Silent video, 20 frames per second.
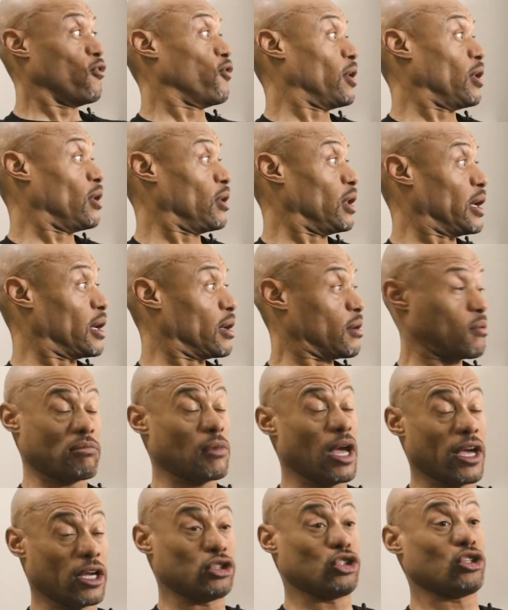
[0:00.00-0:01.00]
felt like
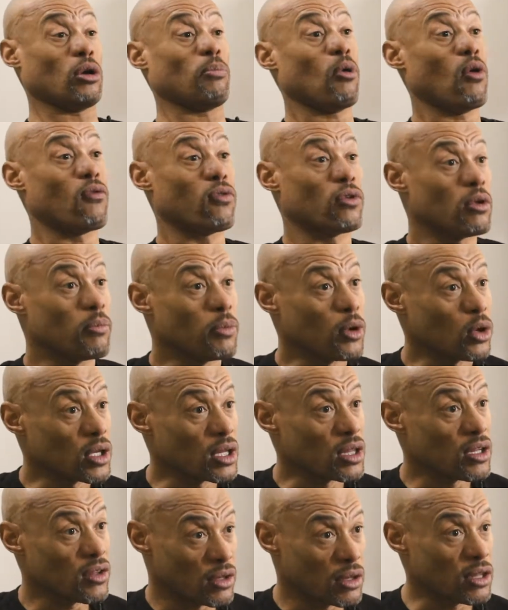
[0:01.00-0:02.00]
I could jump over the
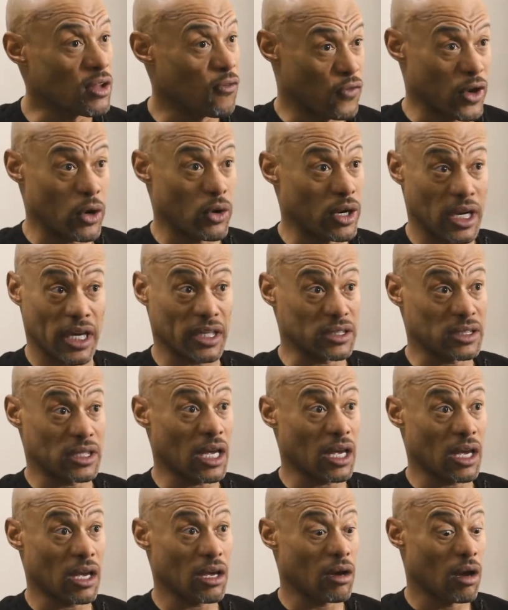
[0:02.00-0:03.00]
building the very next
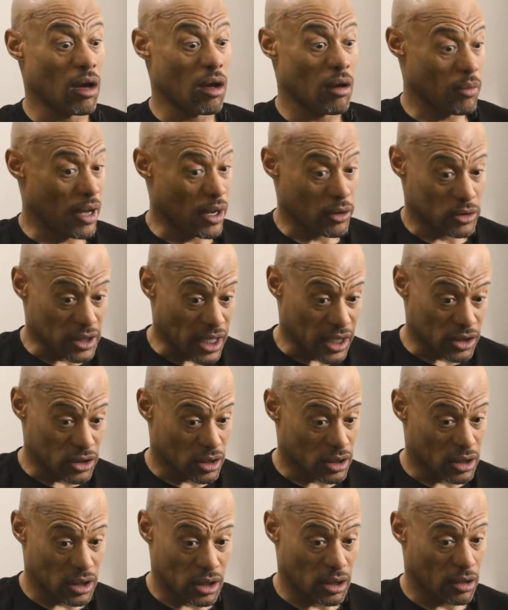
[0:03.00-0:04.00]
day. I was
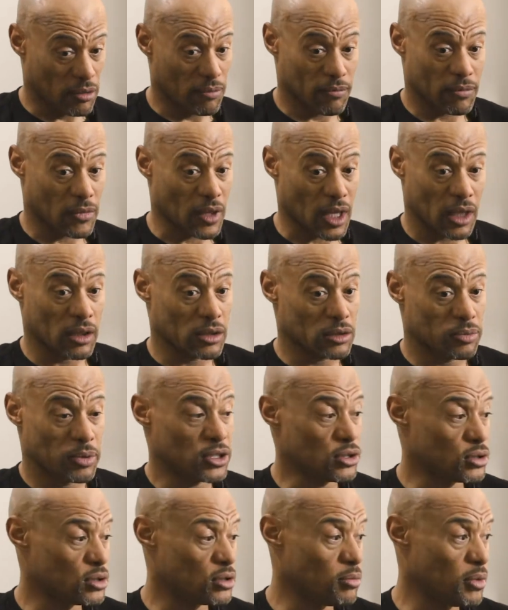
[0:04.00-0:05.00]
actually, there's
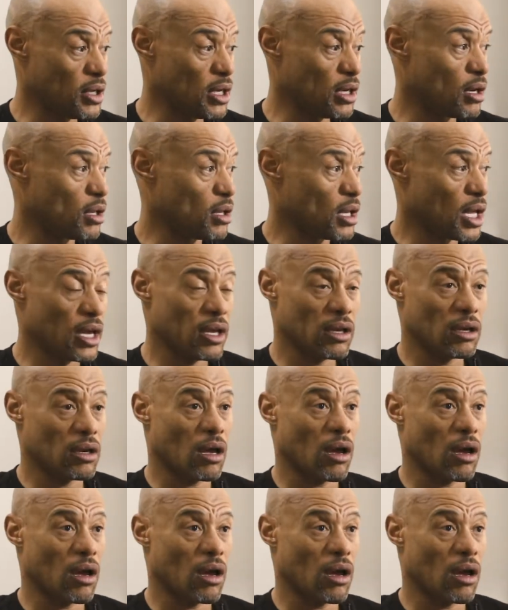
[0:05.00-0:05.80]
pictures of me online